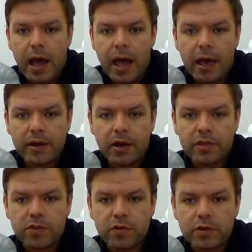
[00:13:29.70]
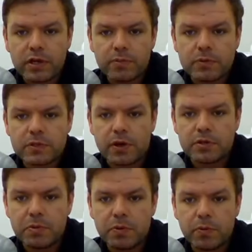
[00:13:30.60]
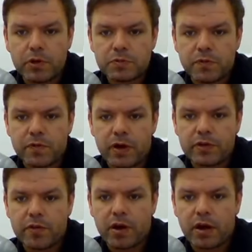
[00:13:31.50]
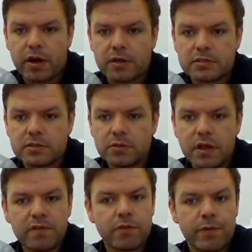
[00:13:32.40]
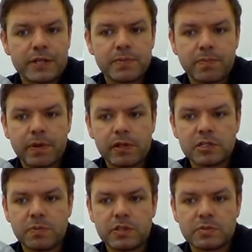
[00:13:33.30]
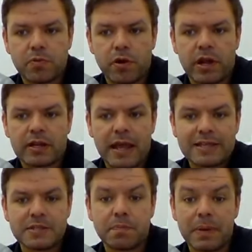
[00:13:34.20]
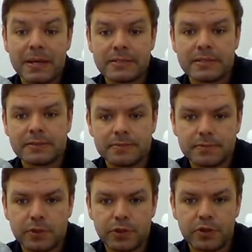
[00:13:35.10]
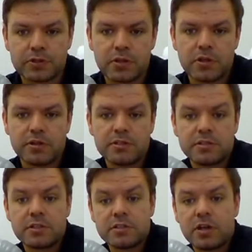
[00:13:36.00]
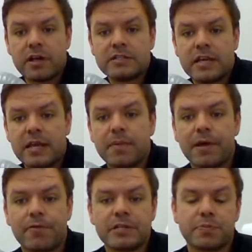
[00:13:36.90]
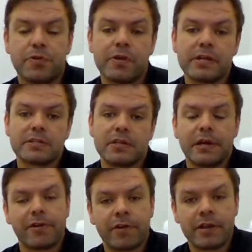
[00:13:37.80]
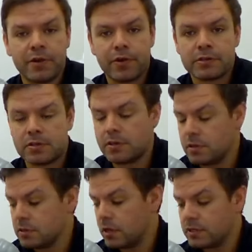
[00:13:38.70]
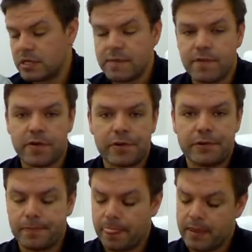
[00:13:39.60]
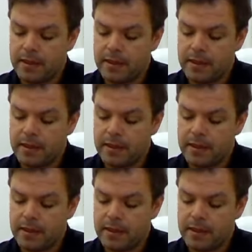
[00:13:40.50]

And I thought it was going to be worse before I tried it. I still love the ResMed pillows, but this product has it beat. Kudos to the design team at Respironics. I agree. Kudos to the design team. Very good.